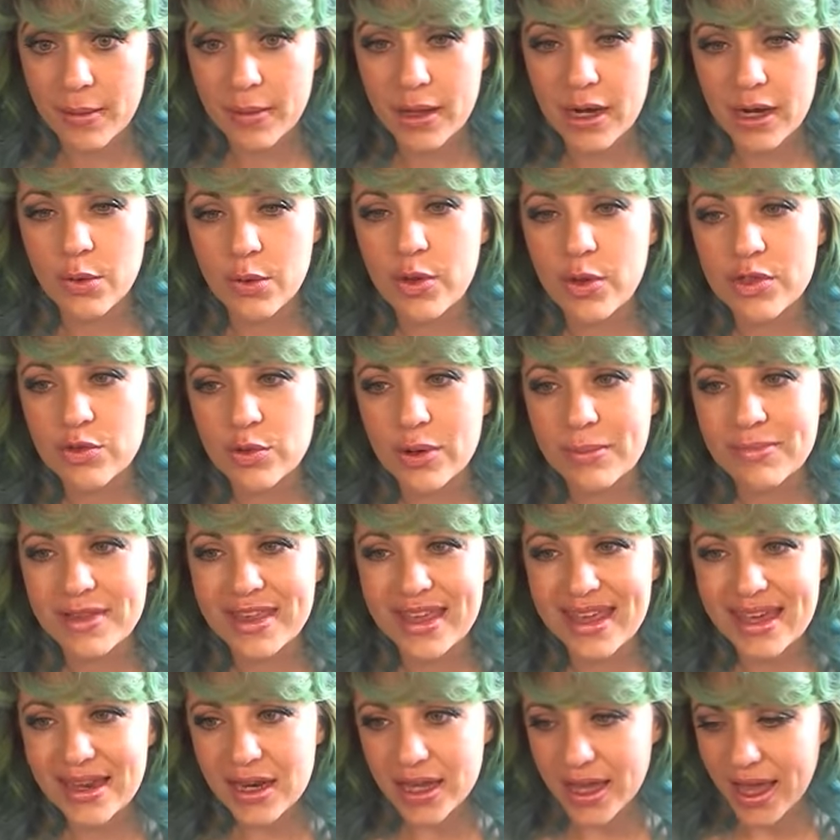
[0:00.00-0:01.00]
Anyways, what I'm
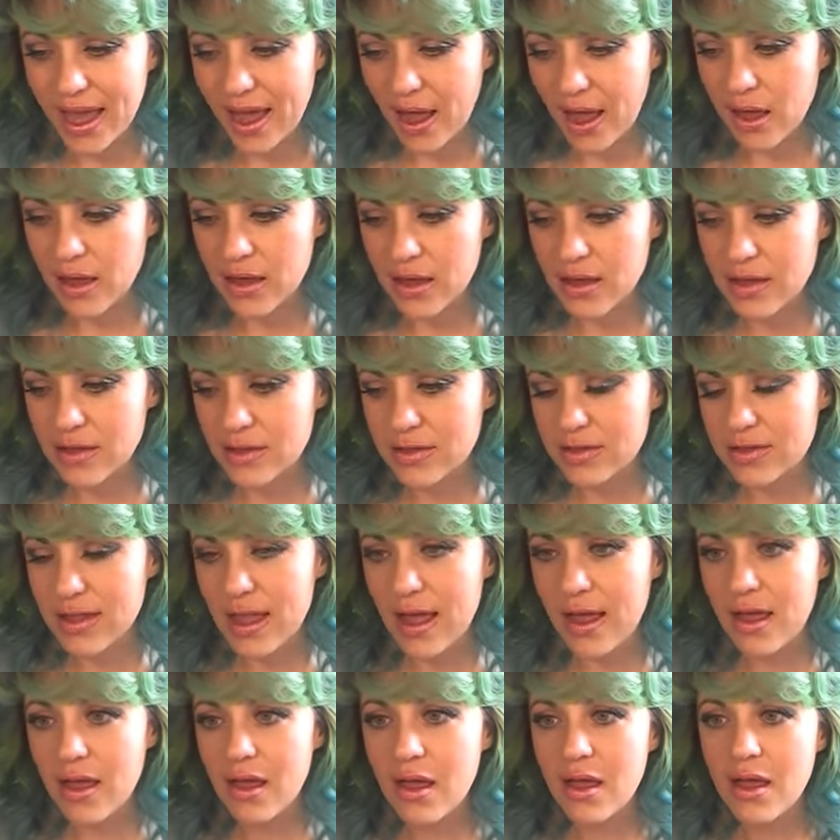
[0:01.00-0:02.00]
getting at is
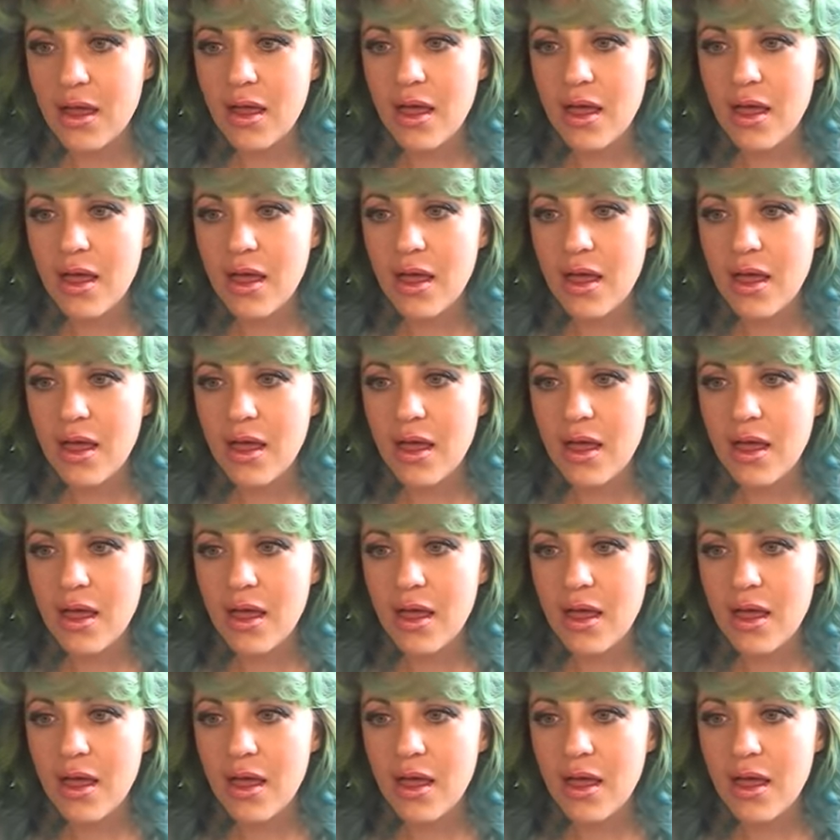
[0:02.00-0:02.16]
that